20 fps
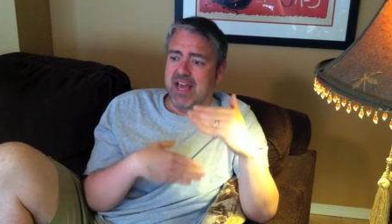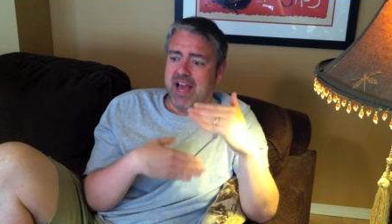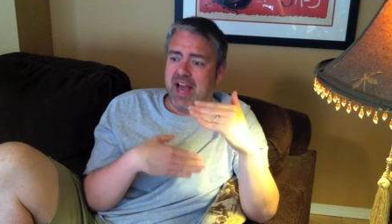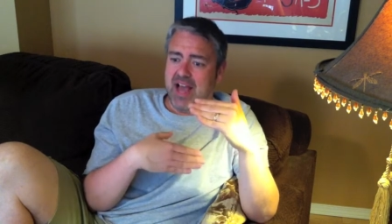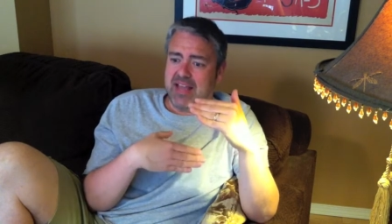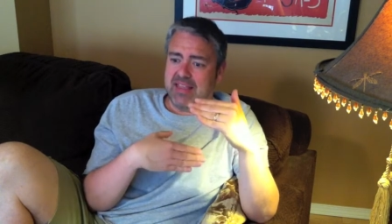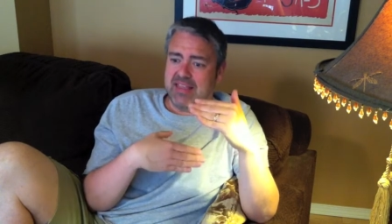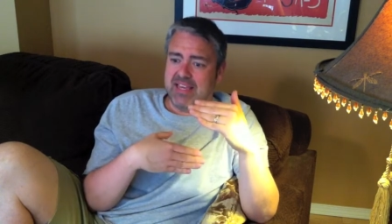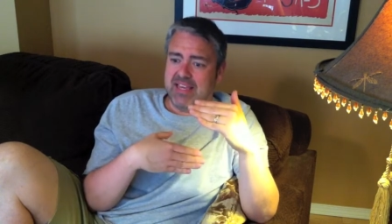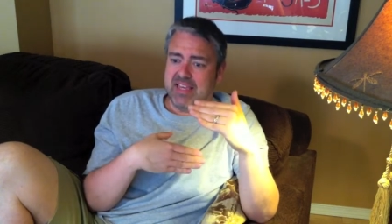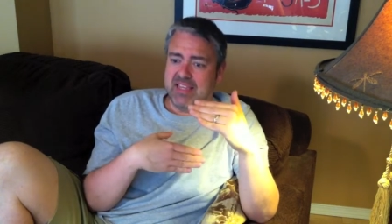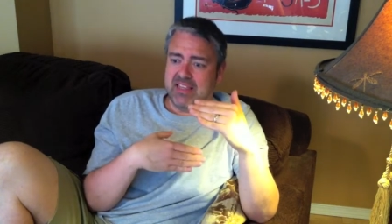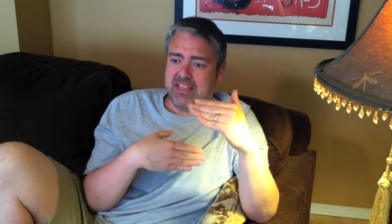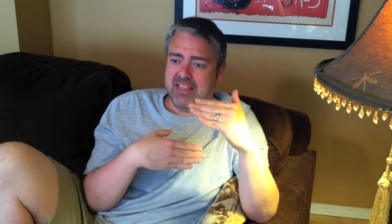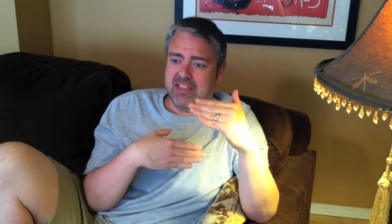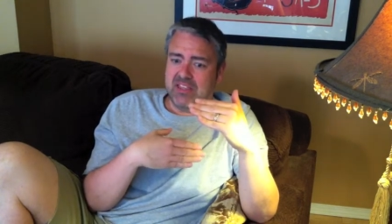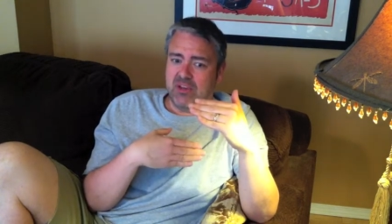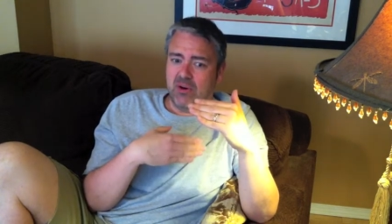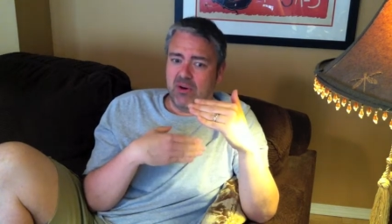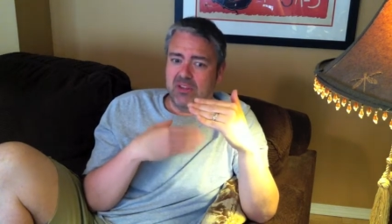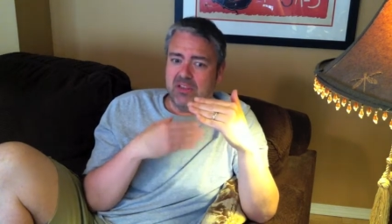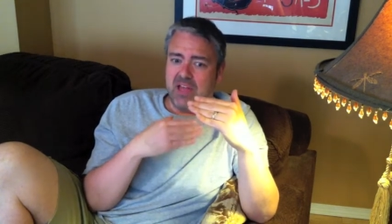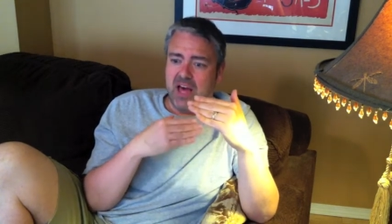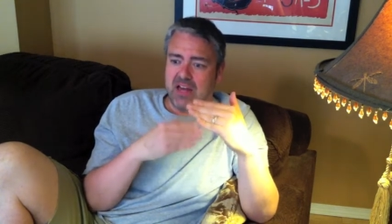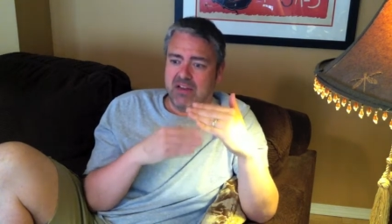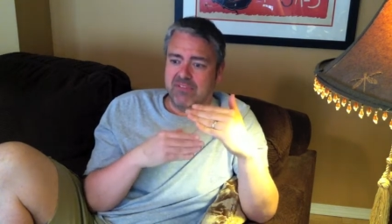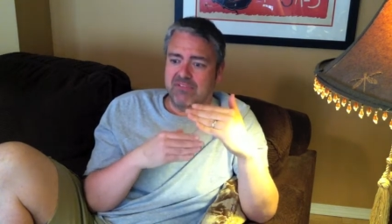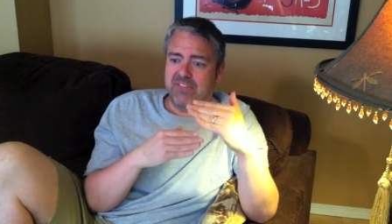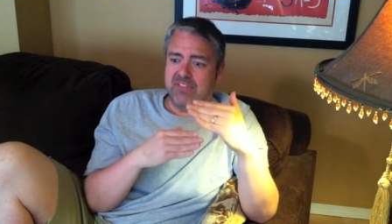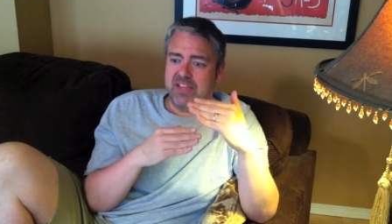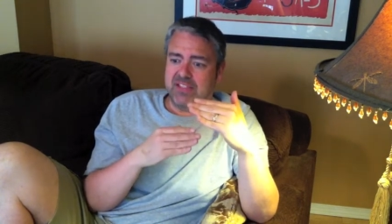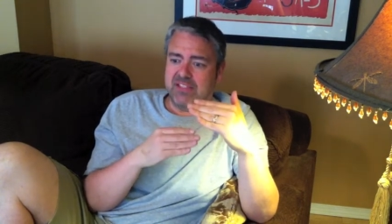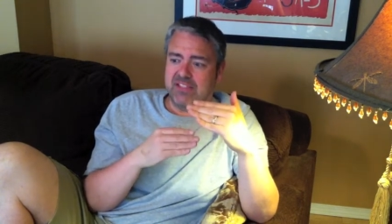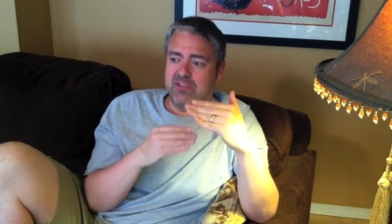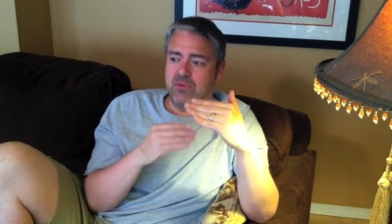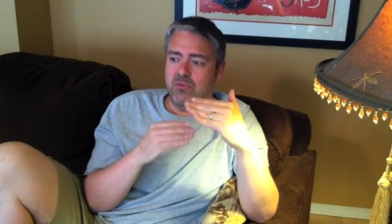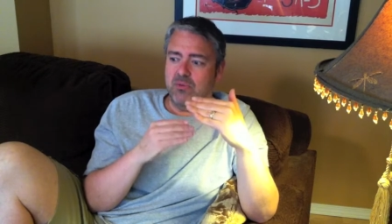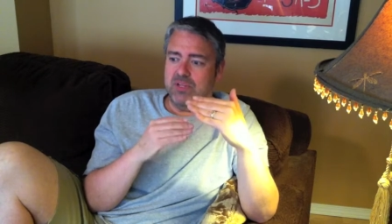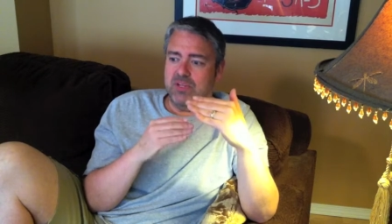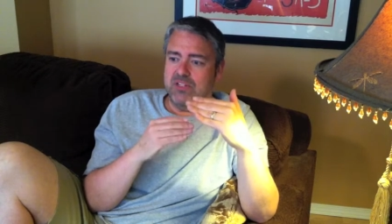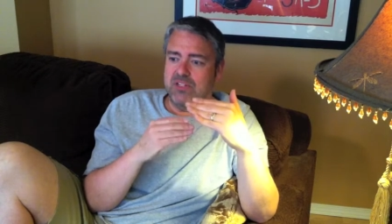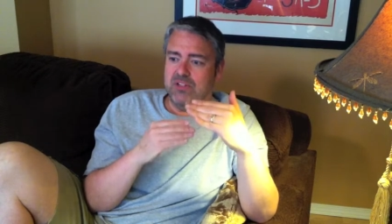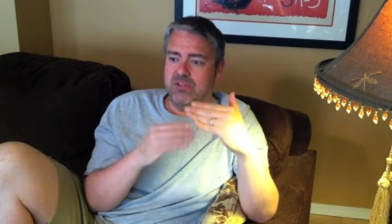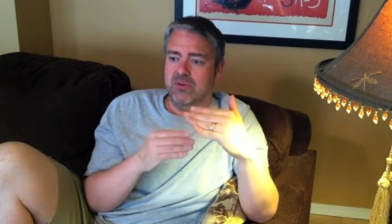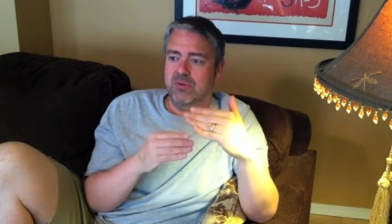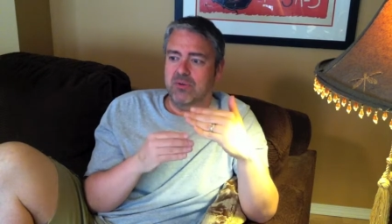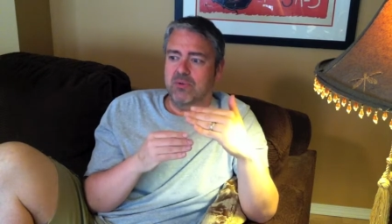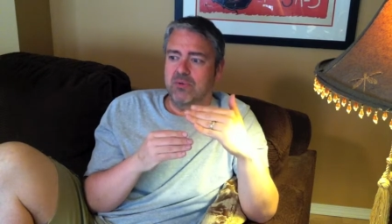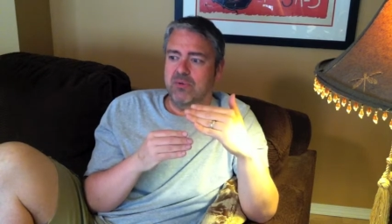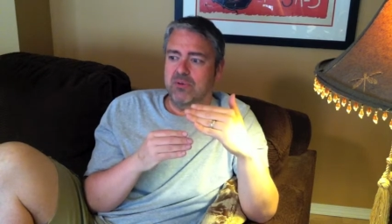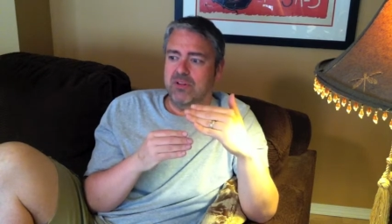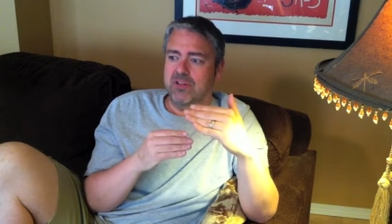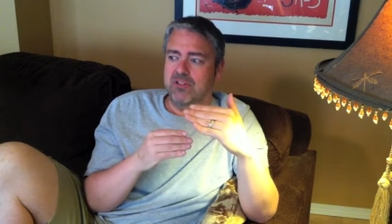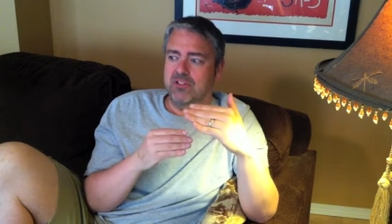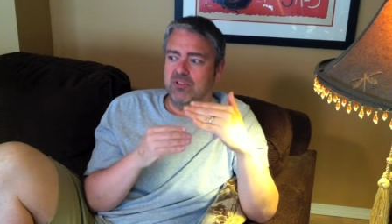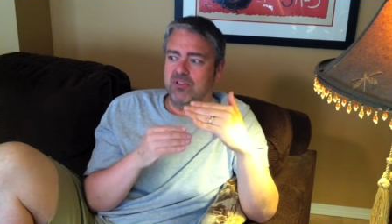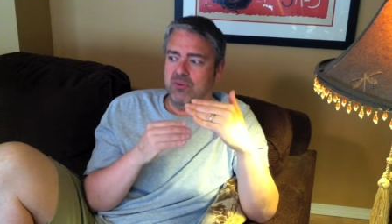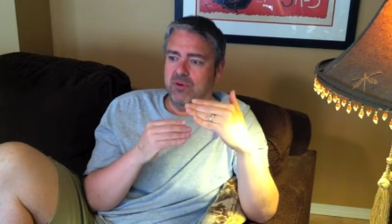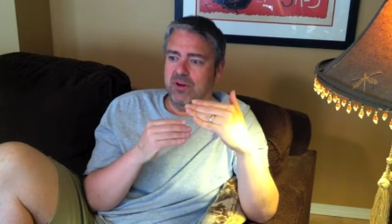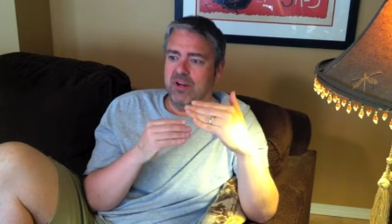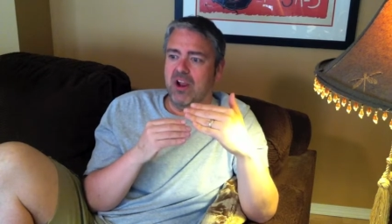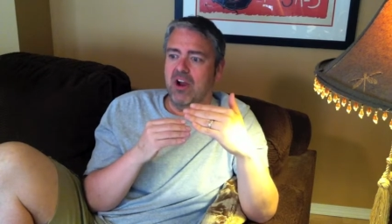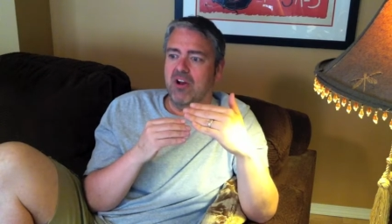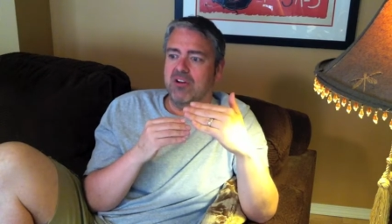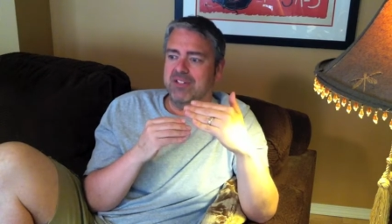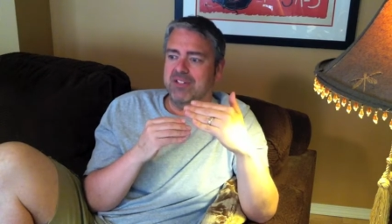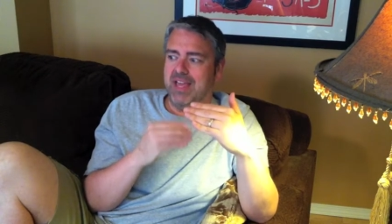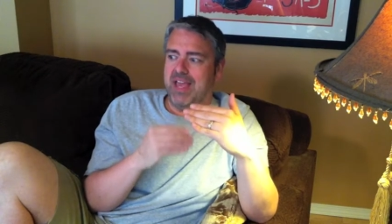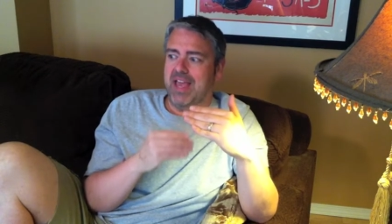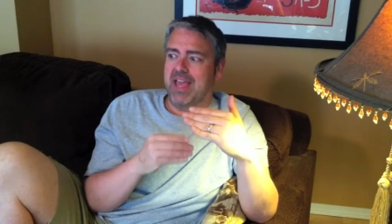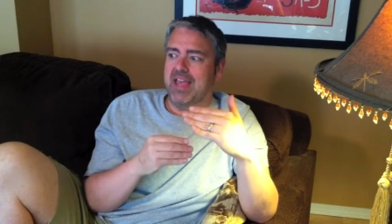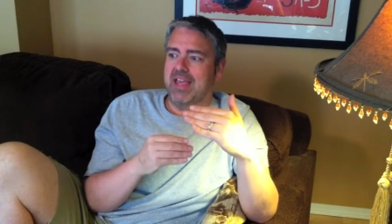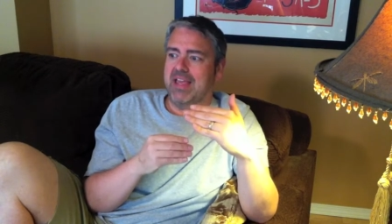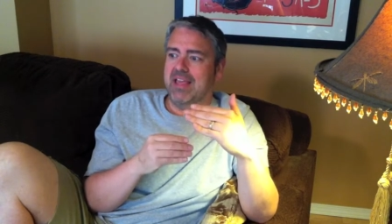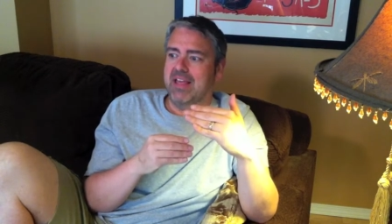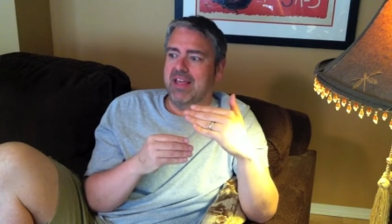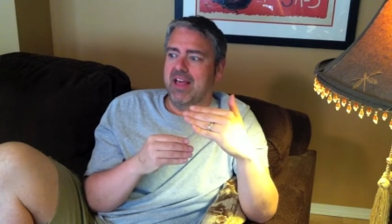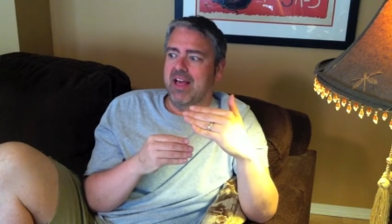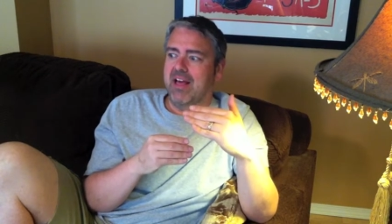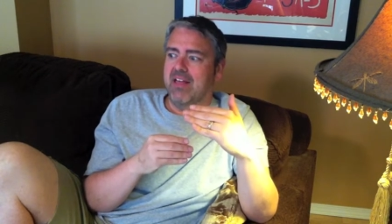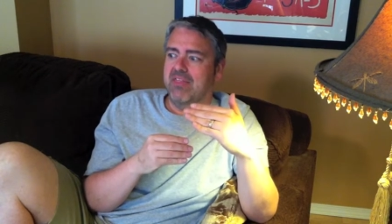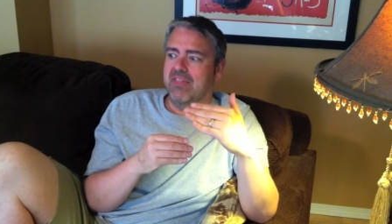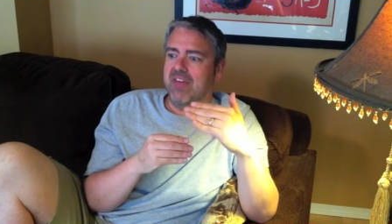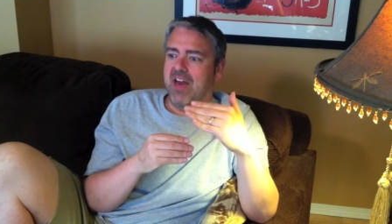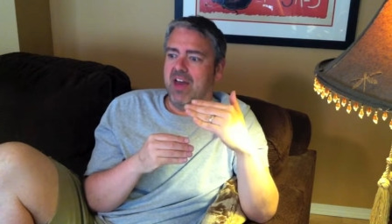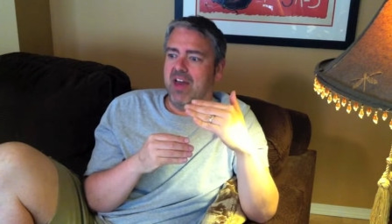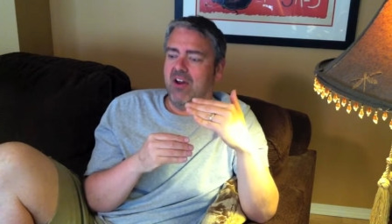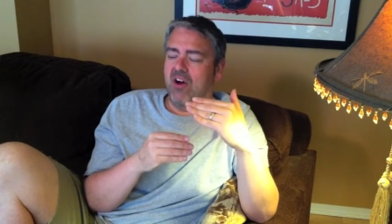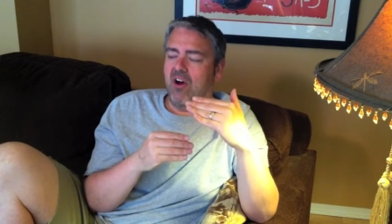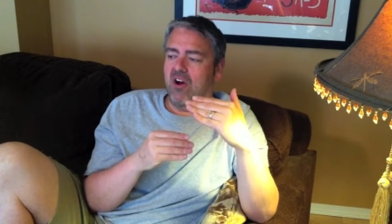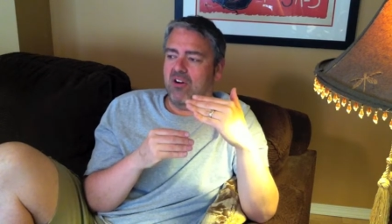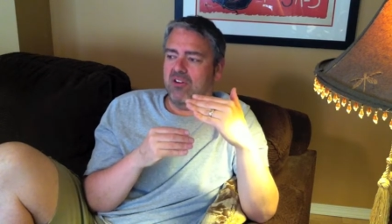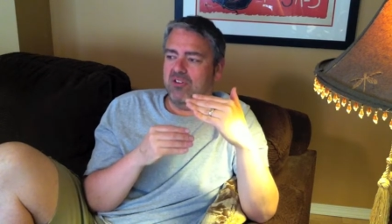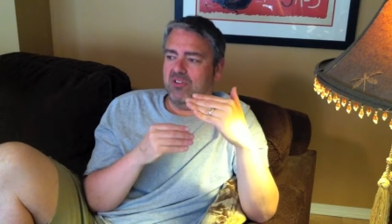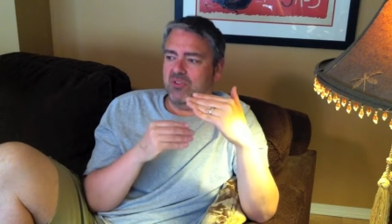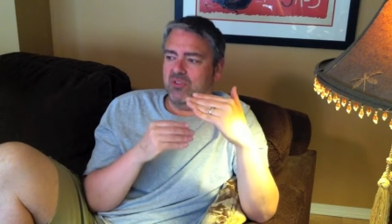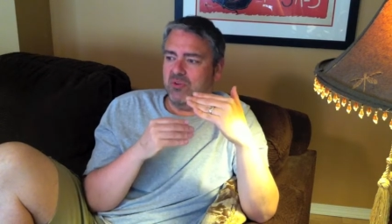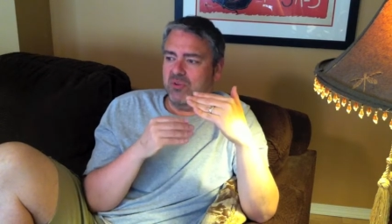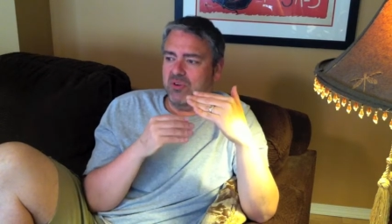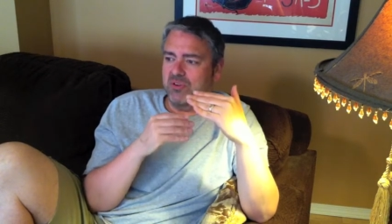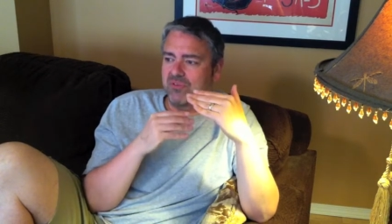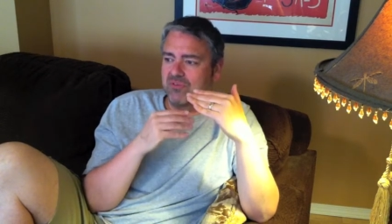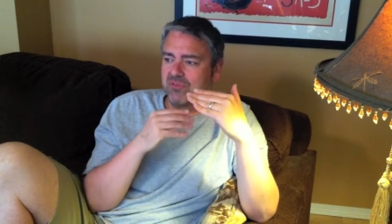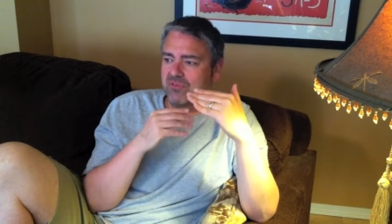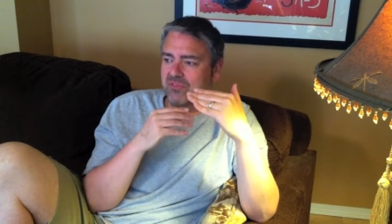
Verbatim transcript: I think that there are a lot of things that we do during our day that are sort of